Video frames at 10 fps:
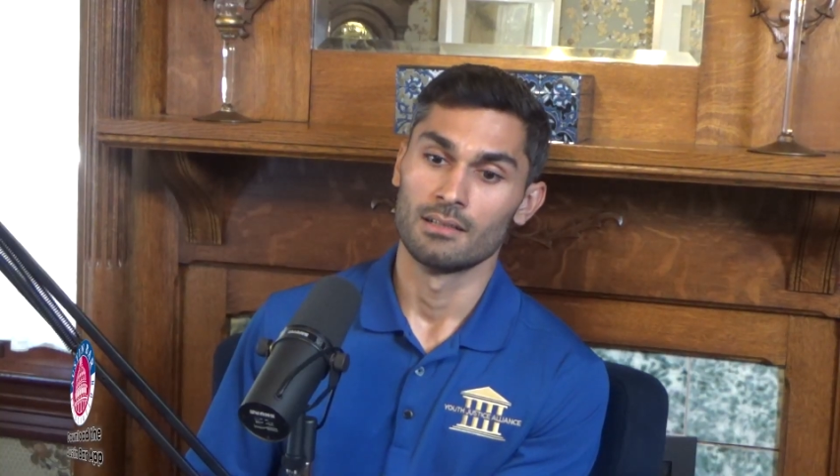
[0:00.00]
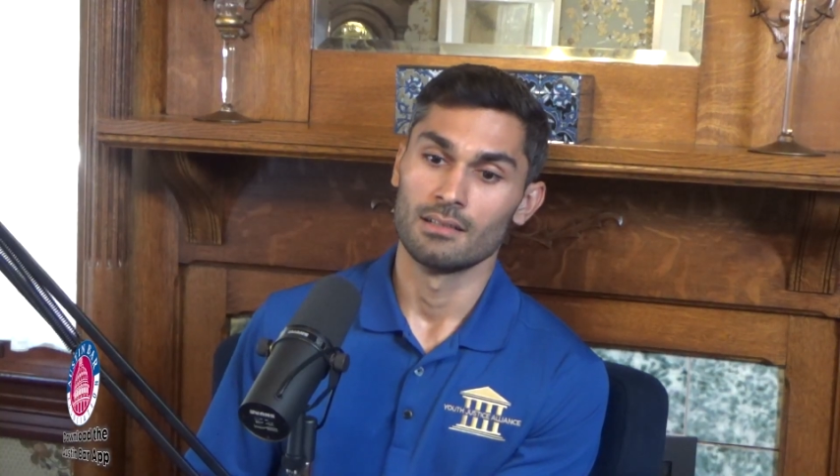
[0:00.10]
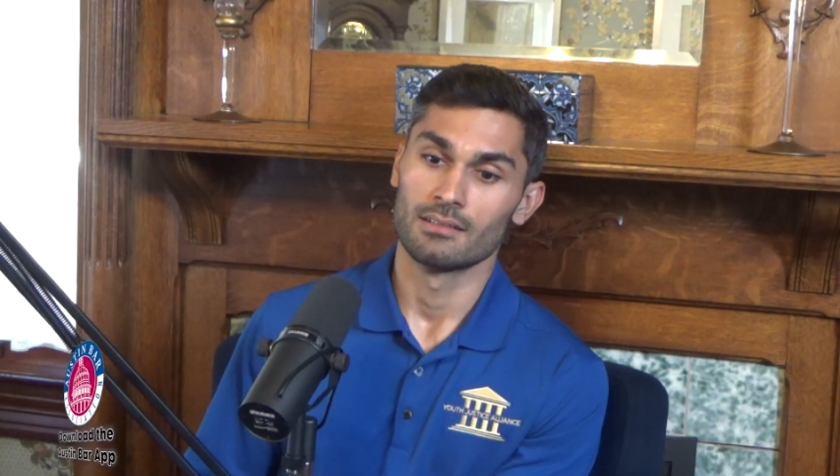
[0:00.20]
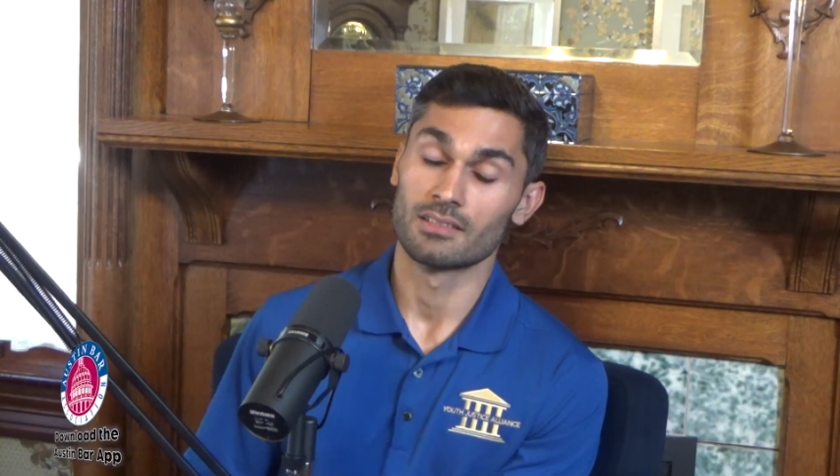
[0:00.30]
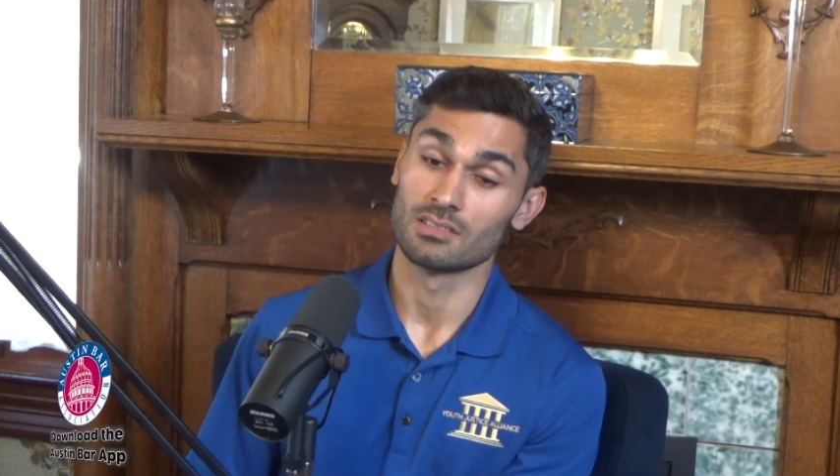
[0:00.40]

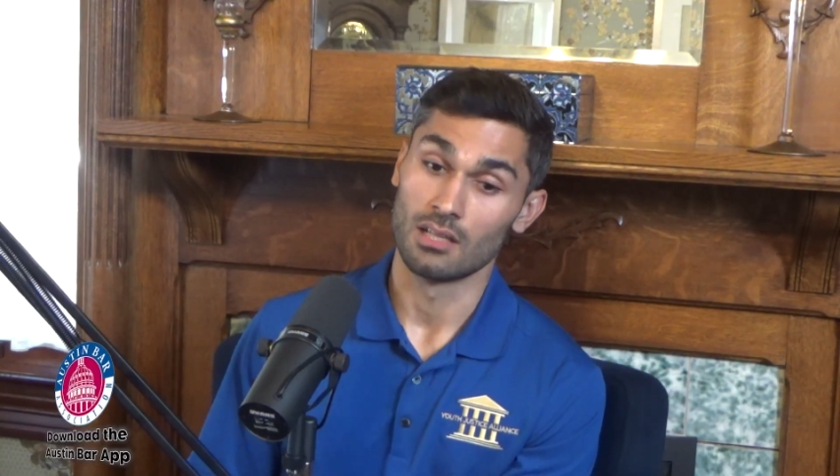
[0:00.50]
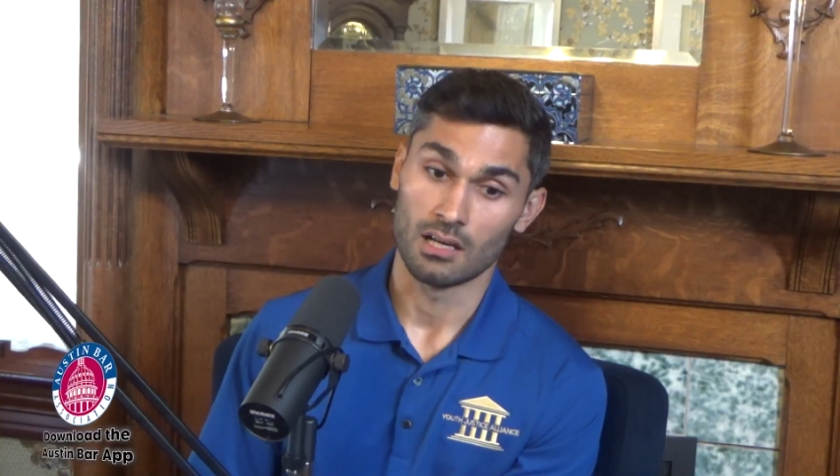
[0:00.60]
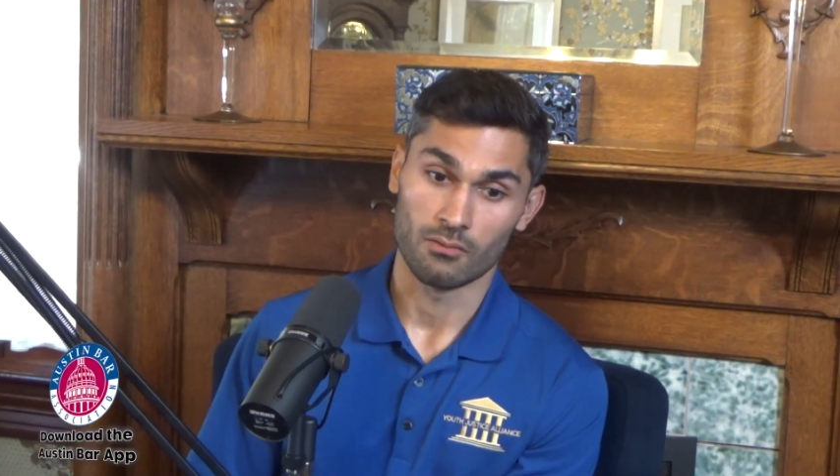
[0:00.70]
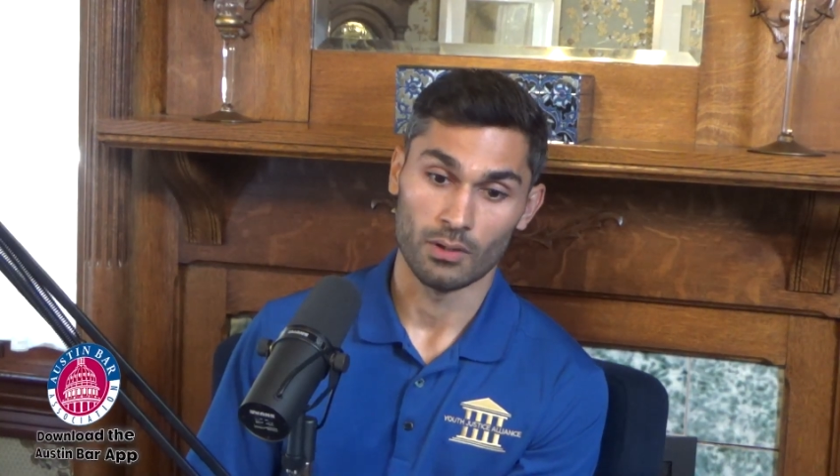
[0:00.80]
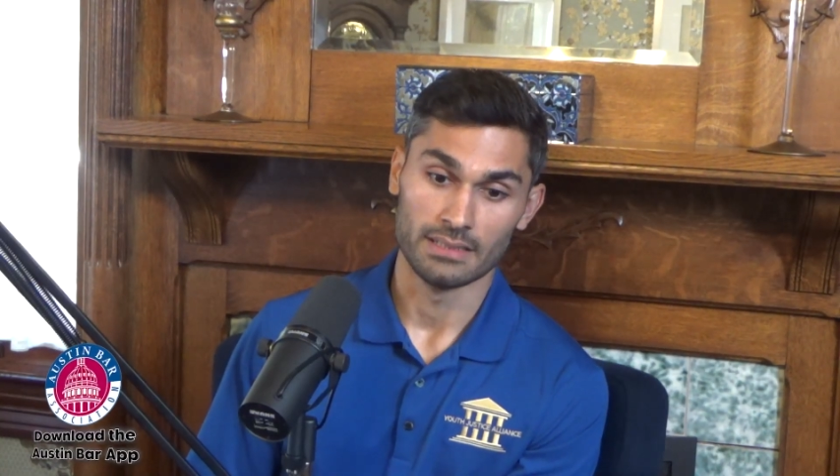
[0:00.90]
There's a lot
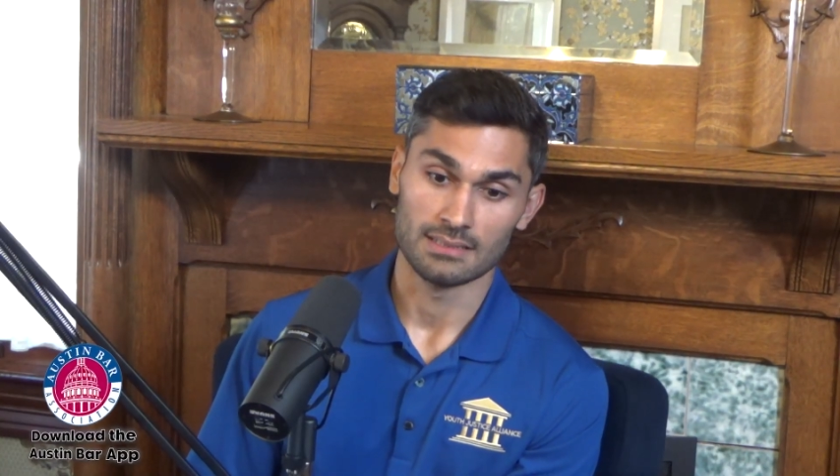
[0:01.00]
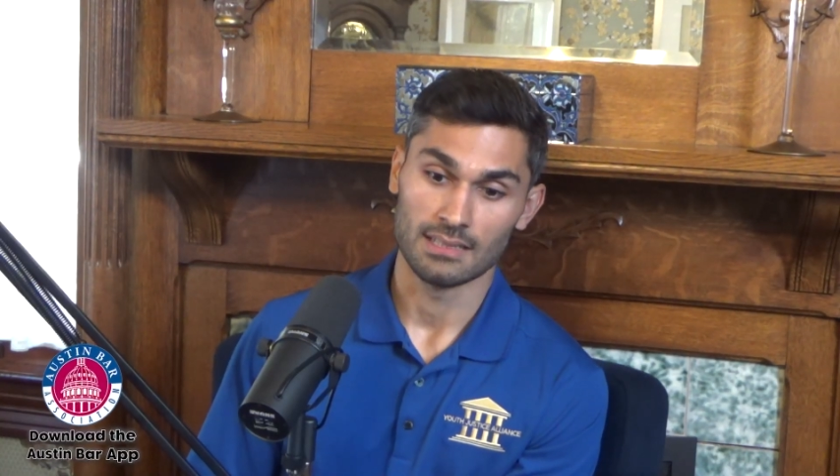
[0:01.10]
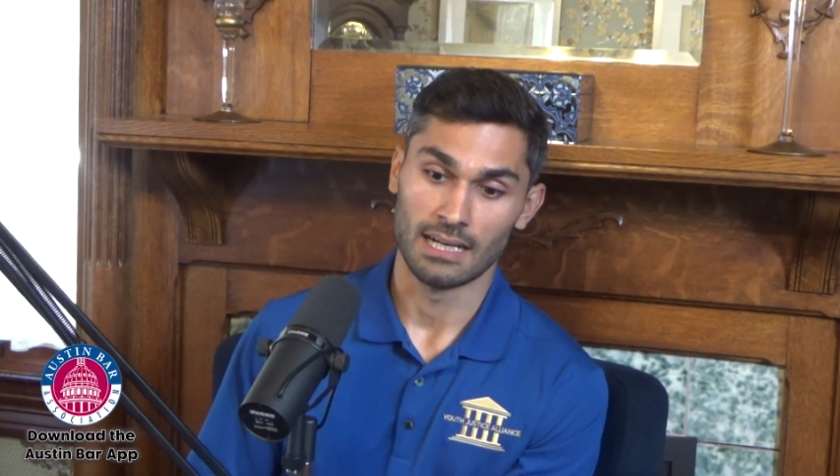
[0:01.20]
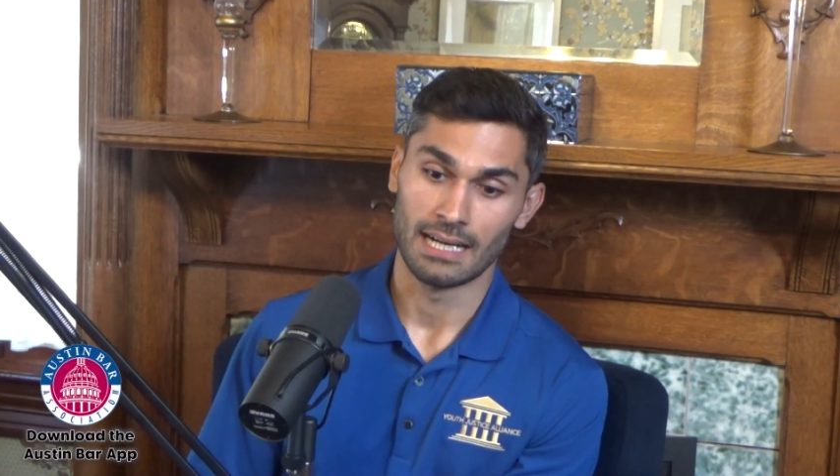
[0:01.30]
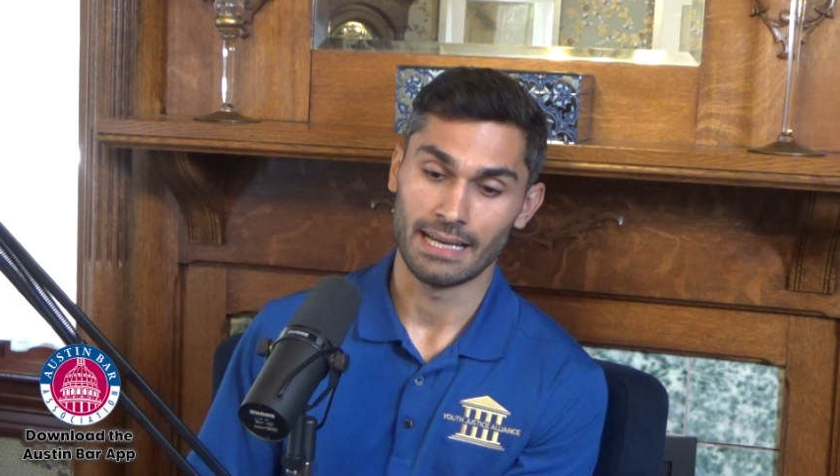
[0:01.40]
of ways.
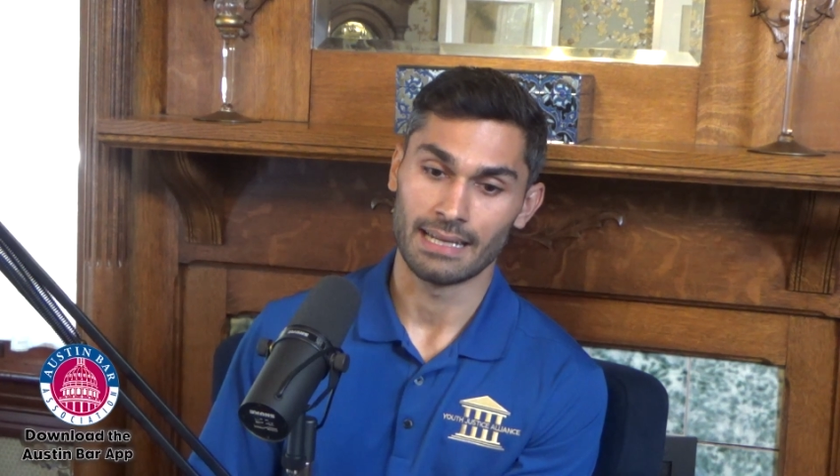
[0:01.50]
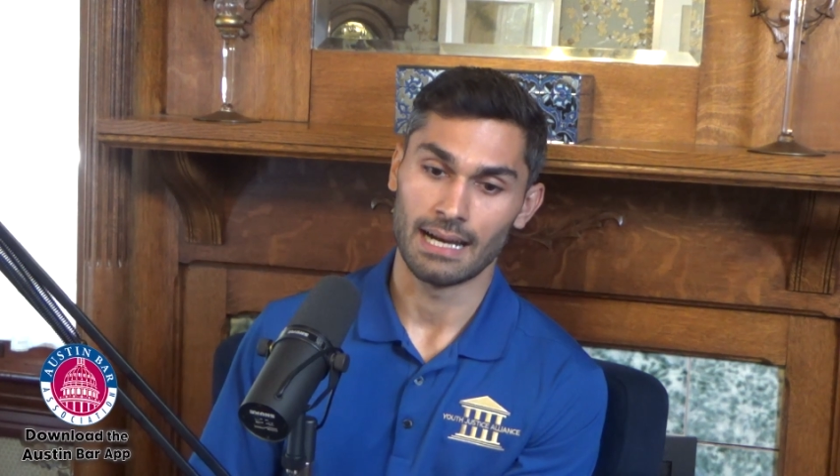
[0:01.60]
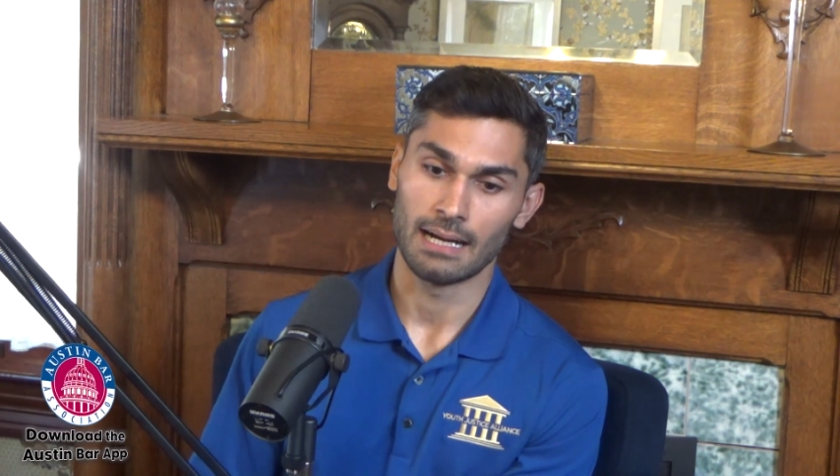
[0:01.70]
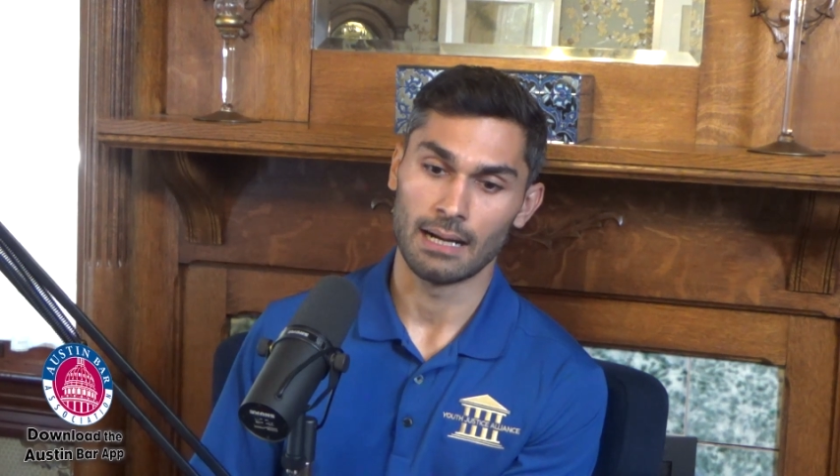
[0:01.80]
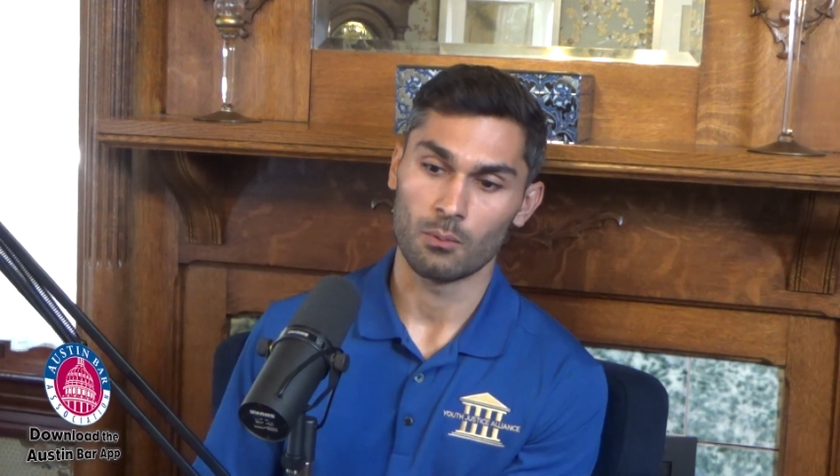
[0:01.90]
And
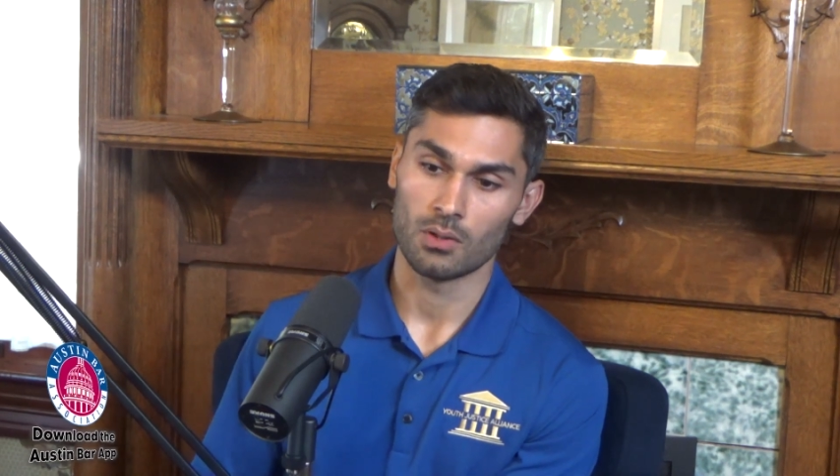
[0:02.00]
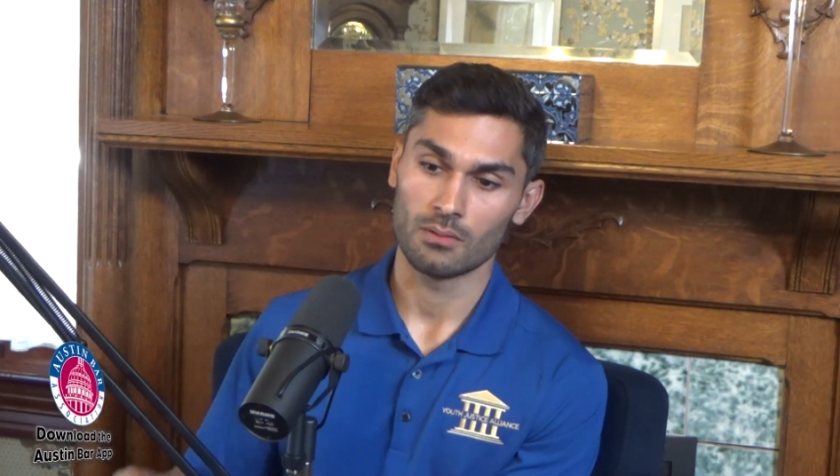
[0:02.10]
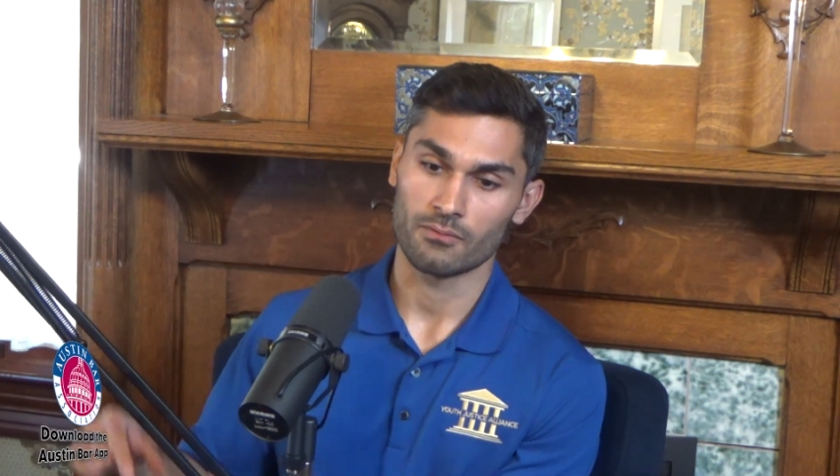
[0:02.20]
I won't,